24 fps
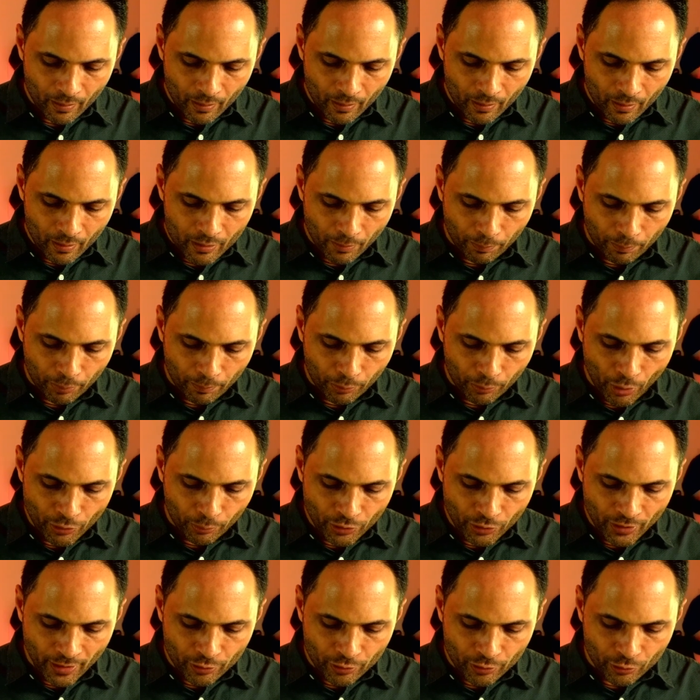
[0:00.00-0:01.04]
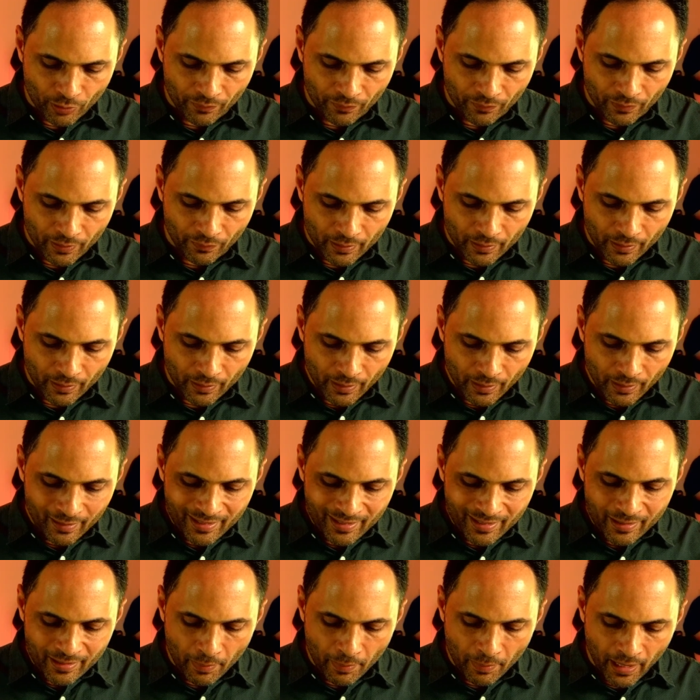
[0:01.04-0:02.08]
So, process driven.
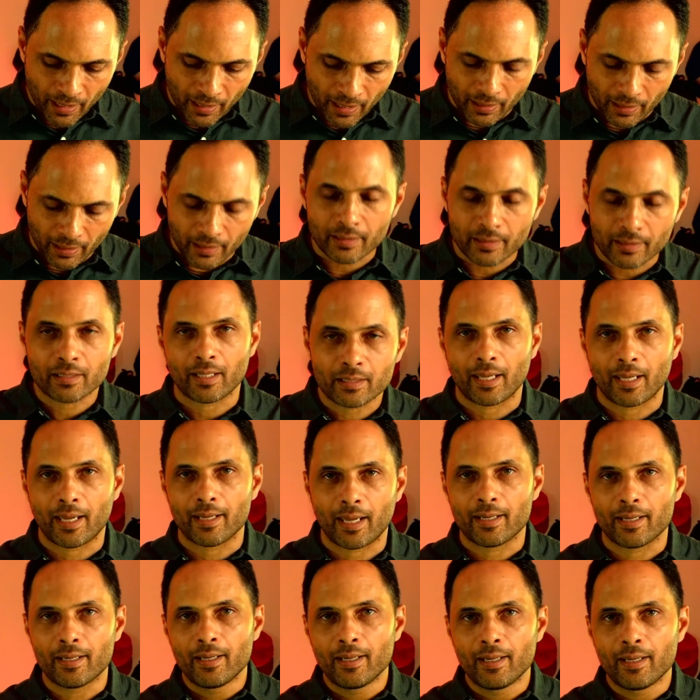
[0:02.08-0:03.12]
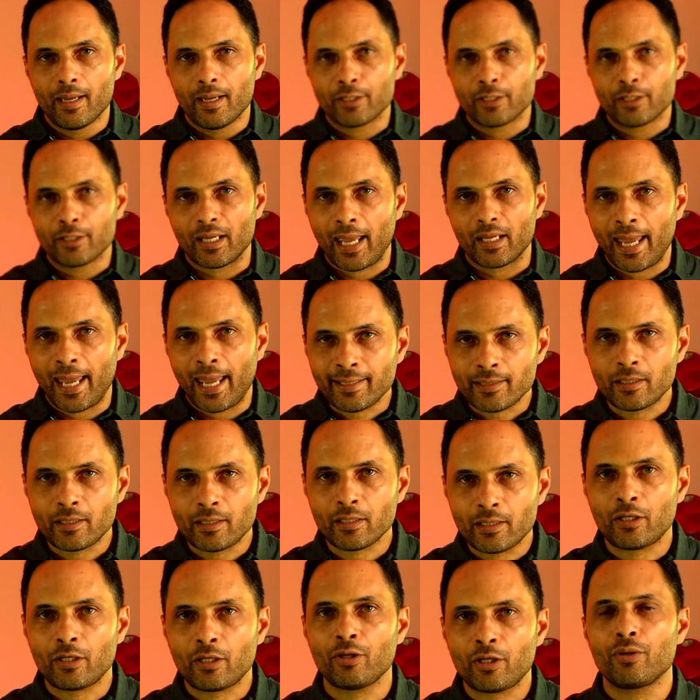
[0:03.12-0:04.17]
This means that to
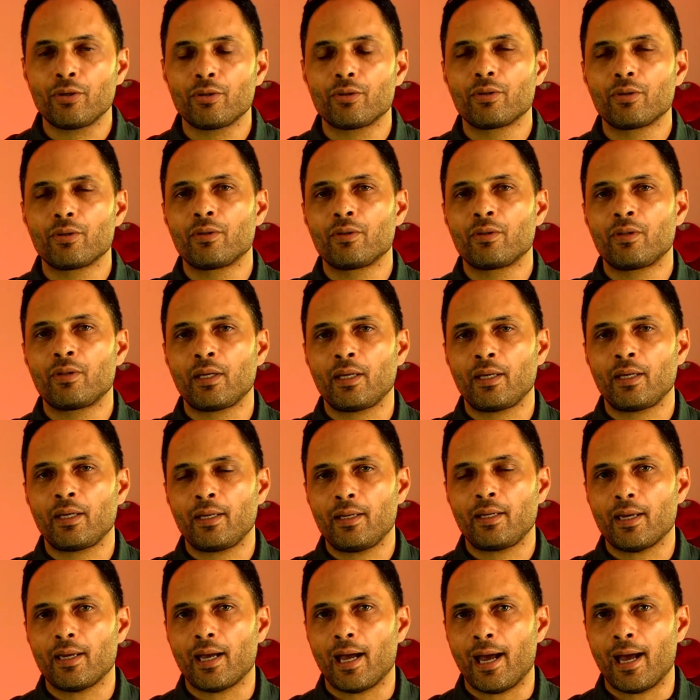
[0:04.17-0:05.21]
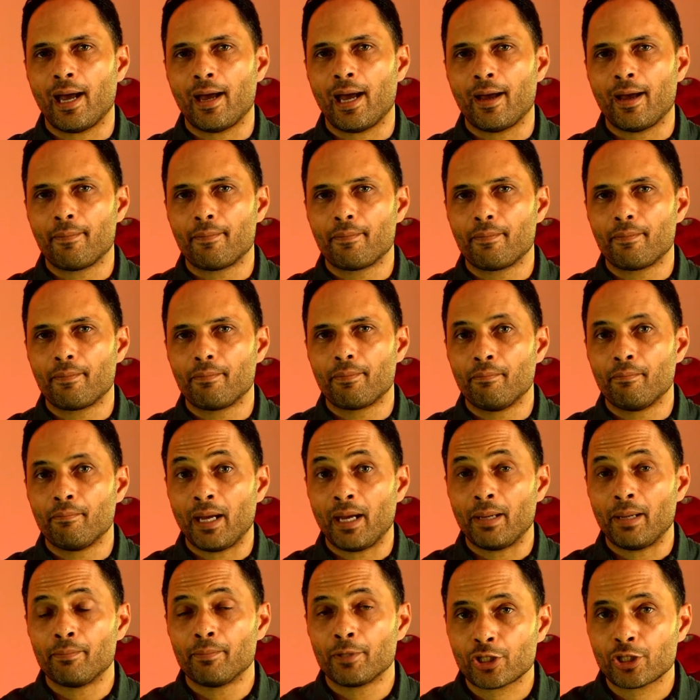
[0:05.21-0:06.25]
execute the um, ma-
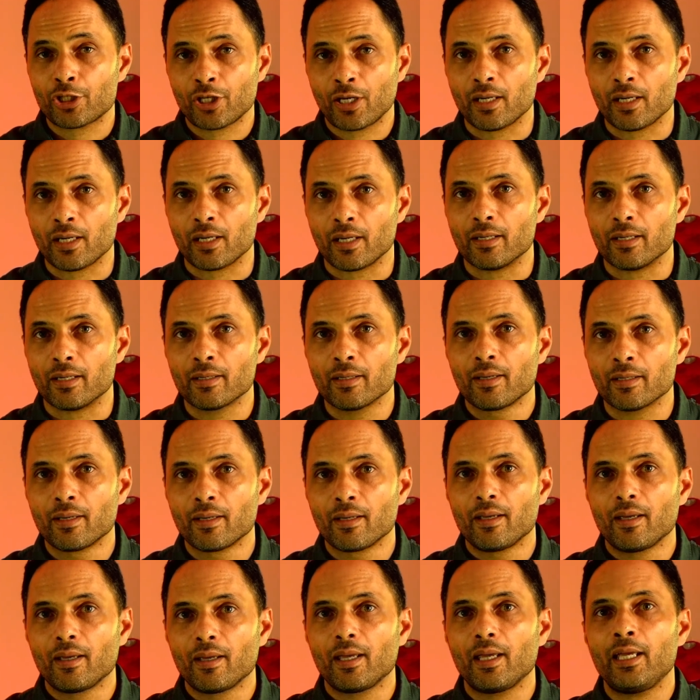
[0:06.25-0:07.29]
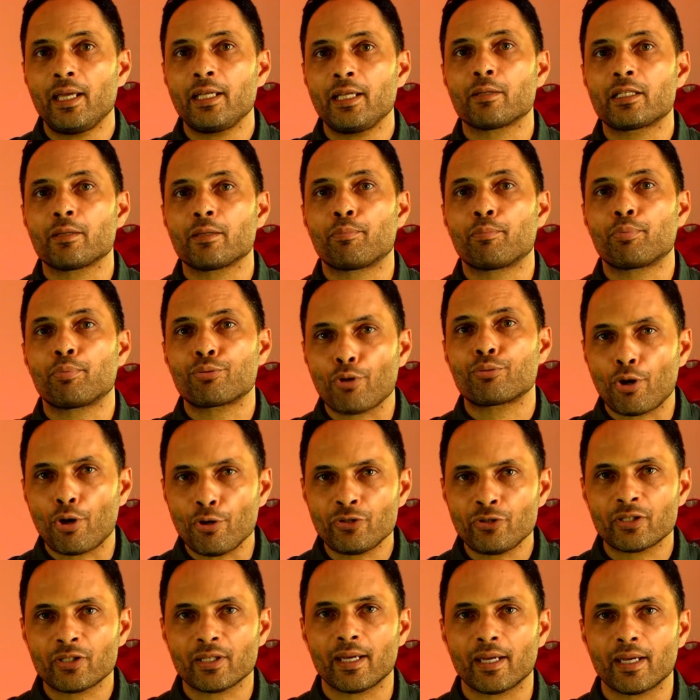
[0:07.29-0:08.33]
machine, it's a
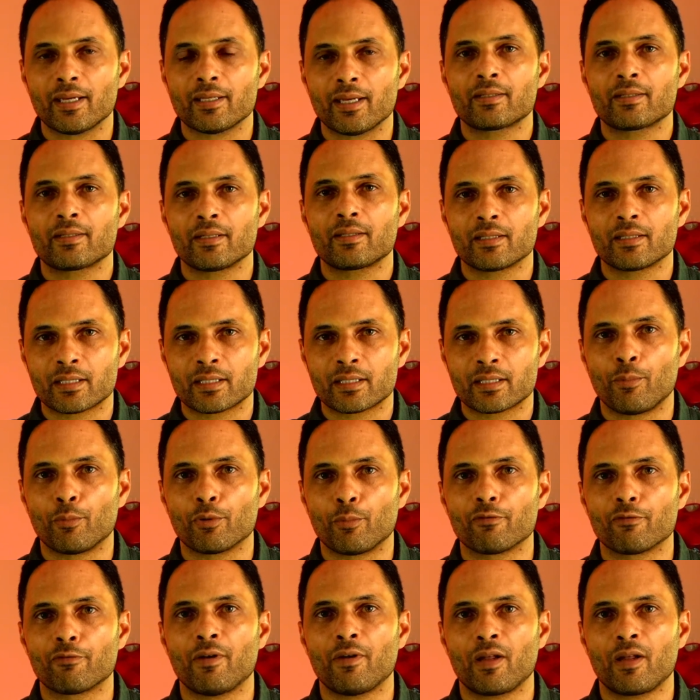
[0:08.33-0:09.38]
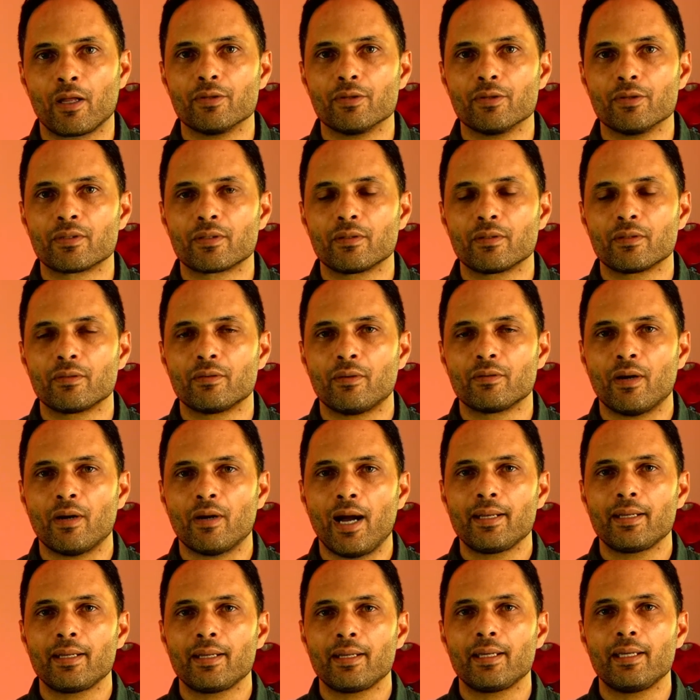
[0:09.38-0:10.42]
process that someone follows, right?
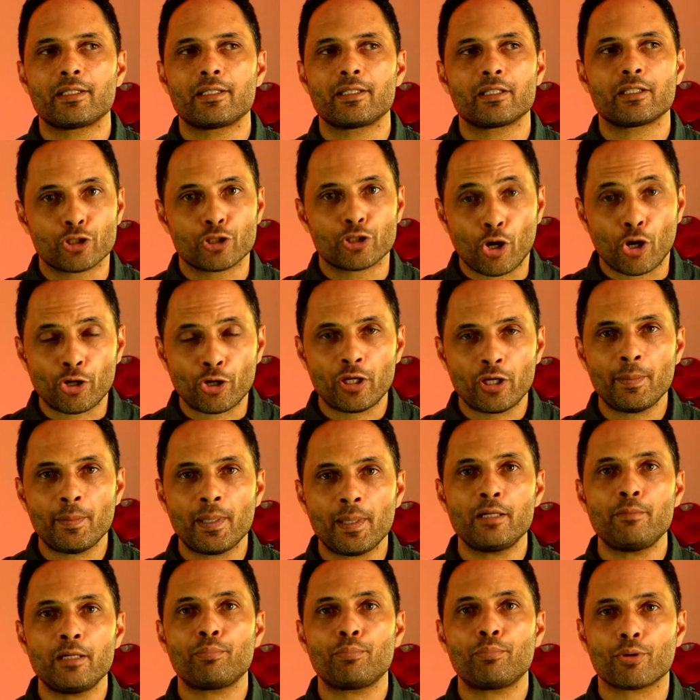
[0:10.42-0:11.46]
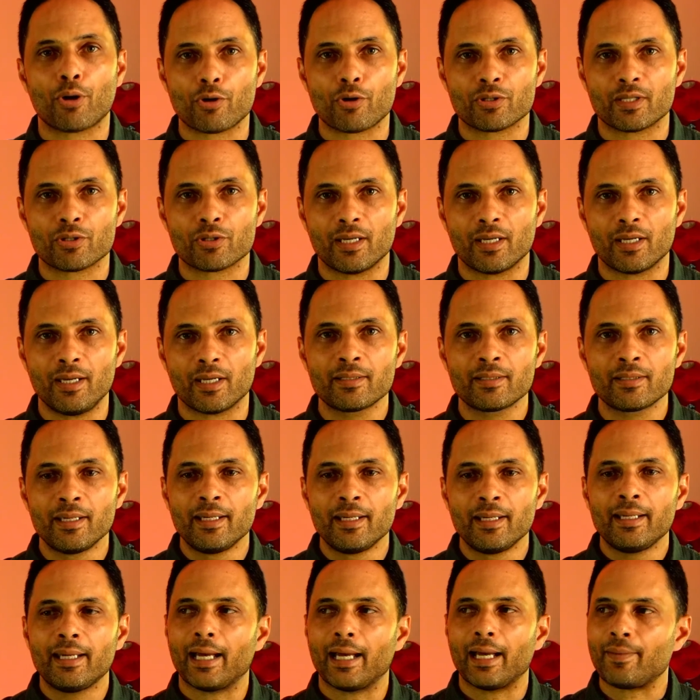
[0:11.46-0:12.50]
It's a documented process,
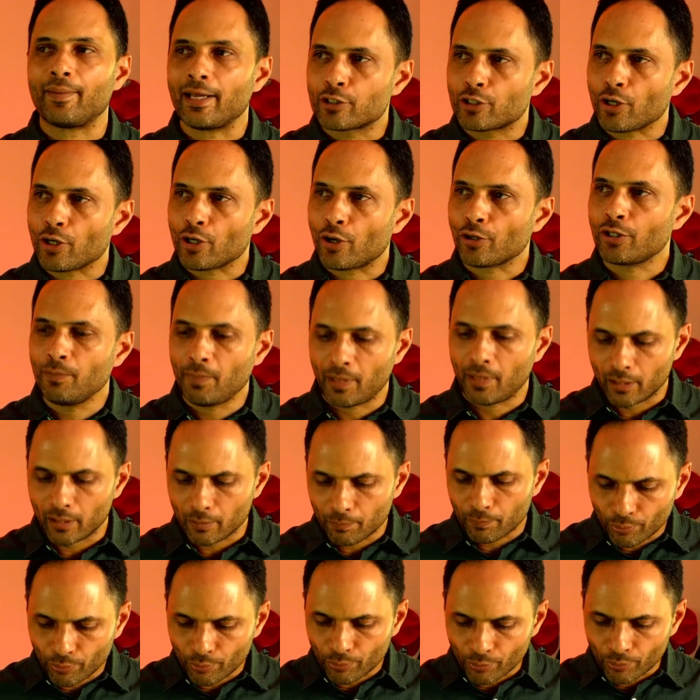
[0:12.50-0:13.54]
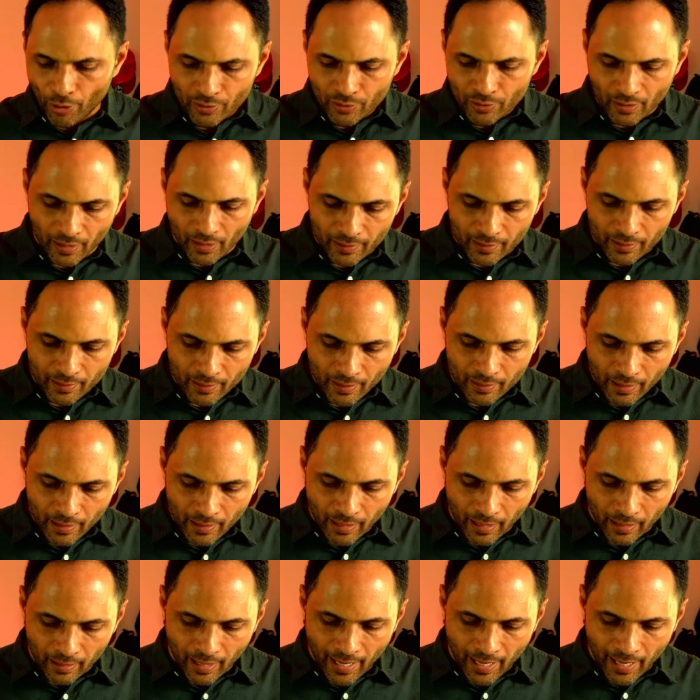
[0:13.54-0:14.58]
and that documented process
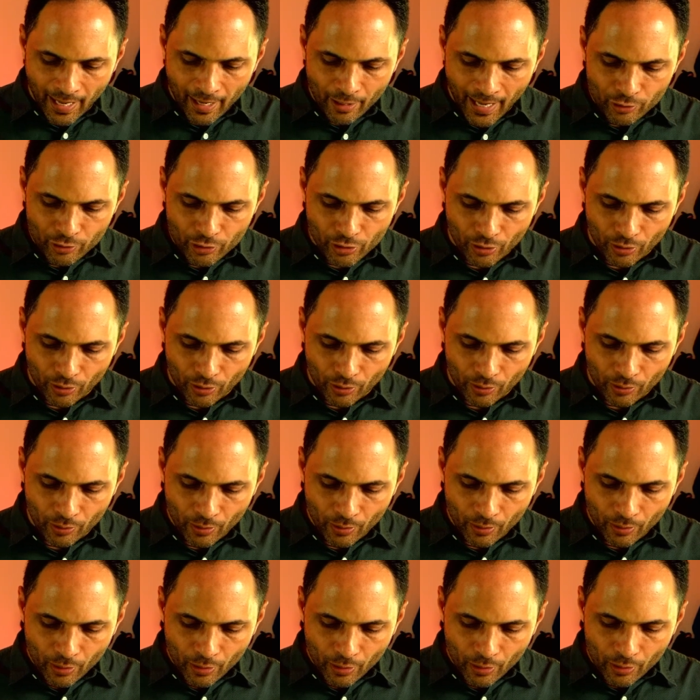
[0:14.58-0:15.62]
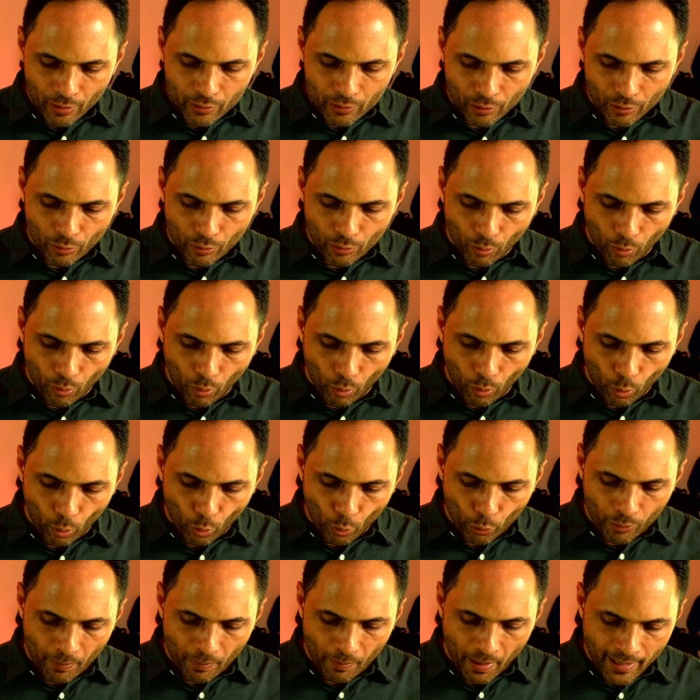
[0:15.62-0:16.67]
allows you to
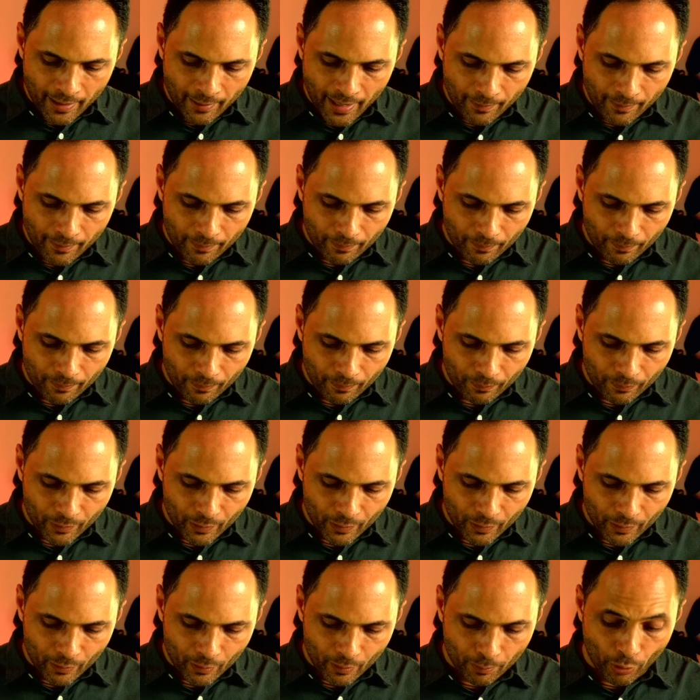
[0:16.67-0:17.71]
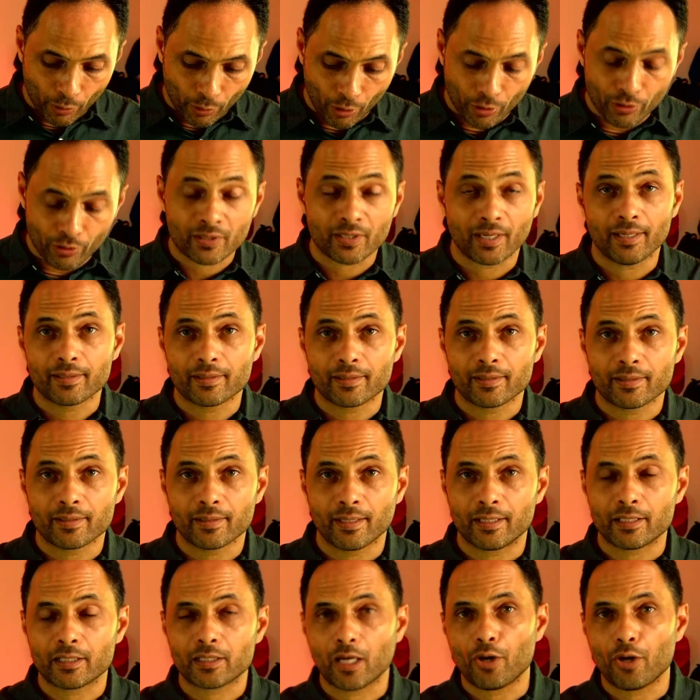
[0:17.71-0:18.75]
automate the process.
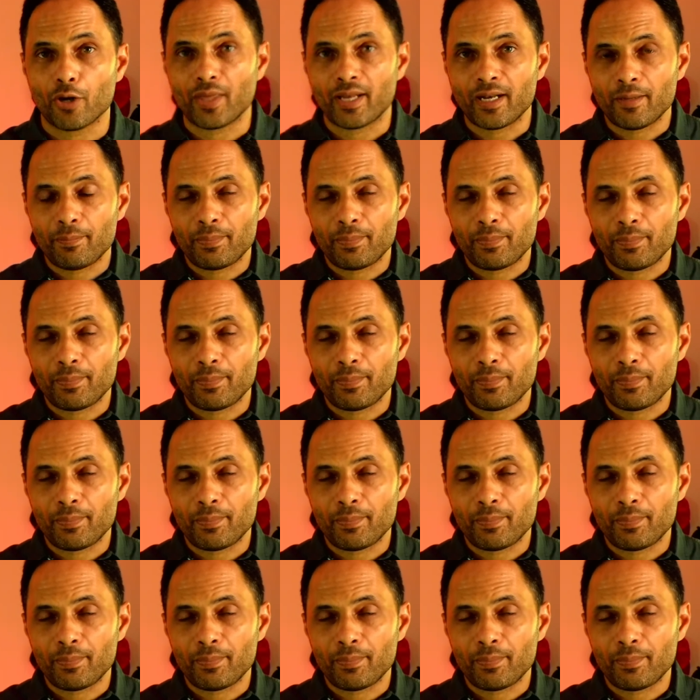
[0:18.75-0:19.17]
And so then it